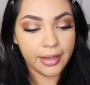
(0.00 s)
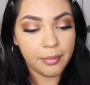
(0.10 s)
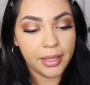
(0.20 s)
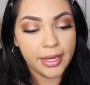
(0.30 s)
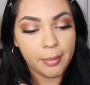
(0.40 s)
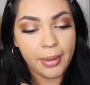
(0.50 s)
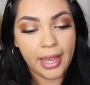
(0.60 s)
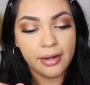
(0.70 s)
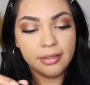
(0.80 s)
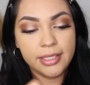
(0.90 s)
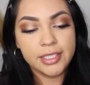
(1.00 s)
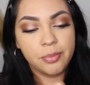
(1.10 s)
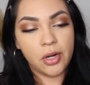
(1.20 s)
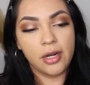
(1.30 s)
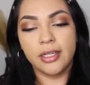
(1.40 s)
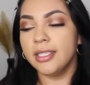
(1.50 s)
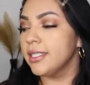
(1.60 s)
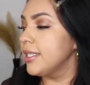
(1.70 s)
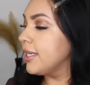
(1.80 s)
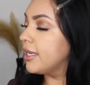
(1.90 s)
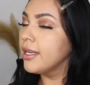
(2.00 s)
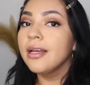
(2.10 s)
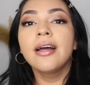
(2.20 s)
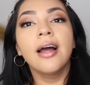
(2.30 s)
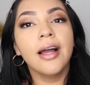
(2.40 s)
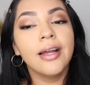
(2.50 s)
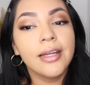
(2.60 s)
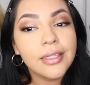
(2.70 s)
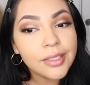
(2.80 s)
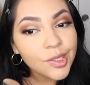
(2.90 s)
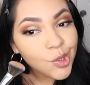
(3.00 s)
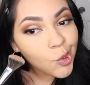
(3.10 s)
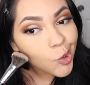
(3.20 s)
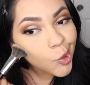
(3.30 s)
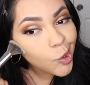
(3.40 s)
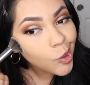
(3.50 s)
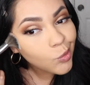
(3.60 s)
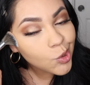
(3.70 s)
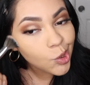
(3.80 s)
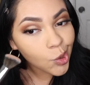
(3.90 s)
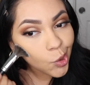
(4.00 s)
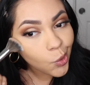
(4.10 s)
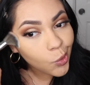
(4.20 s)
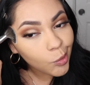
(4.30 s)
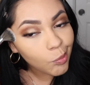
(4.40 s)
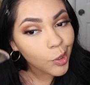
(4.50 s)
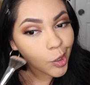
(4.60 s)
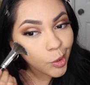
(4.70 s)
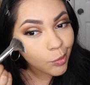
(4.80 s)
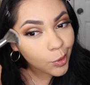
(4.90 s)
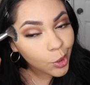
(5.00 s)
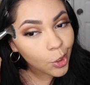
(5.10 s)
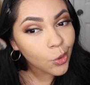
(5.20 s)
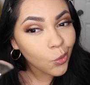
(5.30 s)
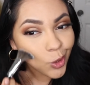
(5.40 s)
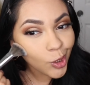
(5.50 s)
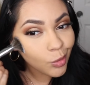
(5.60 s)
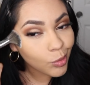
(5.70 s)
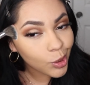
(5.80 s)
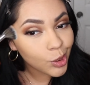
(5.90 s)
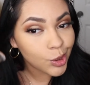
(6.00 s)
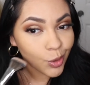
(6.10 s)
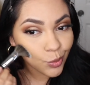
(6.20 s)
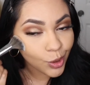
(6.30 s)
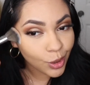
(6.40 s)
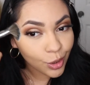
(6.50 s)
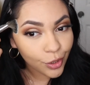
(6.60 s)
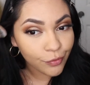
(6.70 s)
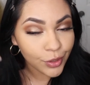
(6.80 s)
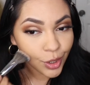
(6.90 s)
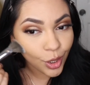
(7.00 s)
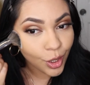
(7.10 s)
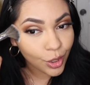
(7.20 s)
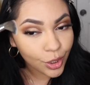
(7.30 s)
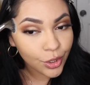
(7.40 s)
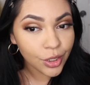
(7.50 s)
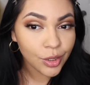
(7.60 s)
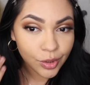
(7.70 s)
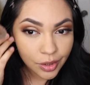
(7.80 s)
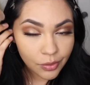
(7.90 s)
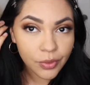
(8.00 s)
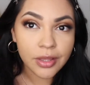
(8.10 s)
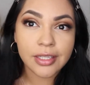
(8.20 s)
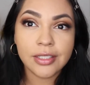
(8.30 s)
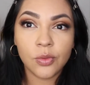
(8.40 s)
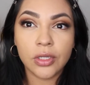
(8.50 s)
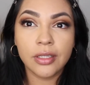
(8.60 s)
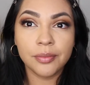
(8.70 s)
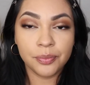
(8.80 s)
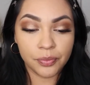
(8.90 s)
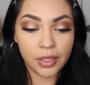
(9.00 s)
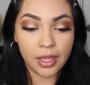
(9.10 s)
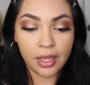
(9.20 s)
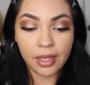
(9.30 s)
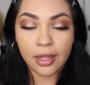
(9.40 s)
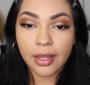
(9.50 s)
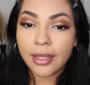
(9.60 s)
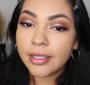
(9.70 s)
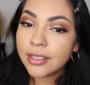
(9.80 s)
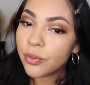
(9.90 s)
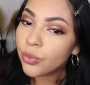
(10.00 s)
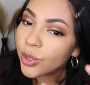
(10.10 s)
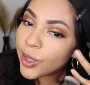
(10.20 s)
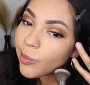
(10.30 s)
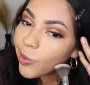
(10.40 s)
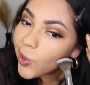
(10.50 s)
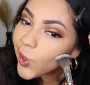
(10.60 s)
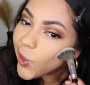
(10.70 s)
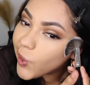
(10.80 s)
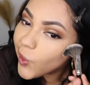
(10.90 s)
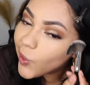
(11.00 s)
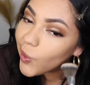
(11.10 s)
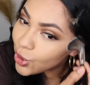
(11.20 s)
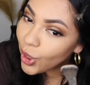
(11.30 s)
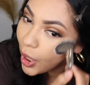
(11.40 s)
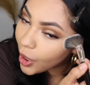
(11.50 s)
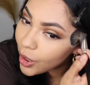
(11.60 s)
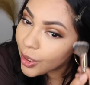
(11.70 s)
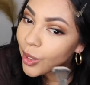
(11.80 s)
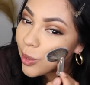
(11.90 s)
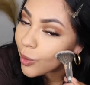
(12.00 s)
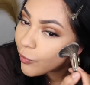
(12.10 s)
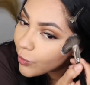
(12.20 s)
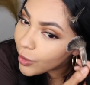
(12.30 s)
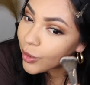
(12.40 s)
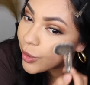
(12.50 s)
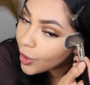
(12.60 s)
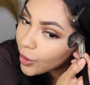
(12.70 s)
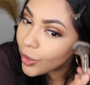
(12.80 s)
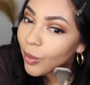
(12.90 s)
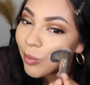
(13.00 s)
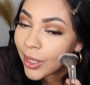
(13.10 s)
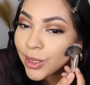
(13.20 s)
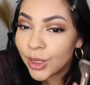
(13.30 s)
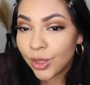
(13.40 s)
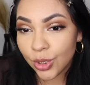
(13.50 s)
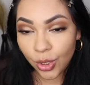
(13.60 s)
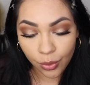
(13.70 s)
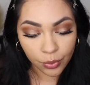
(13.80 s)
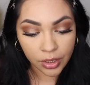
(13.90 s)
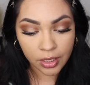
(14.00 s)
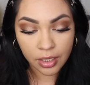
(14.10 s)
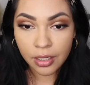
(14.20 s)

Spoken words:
I am hitting pan on this product. And I think I'm just gonna go and pick up another one because I really love the color with this one. Like, it's a really pretty shade, and I love the color on my skin tone.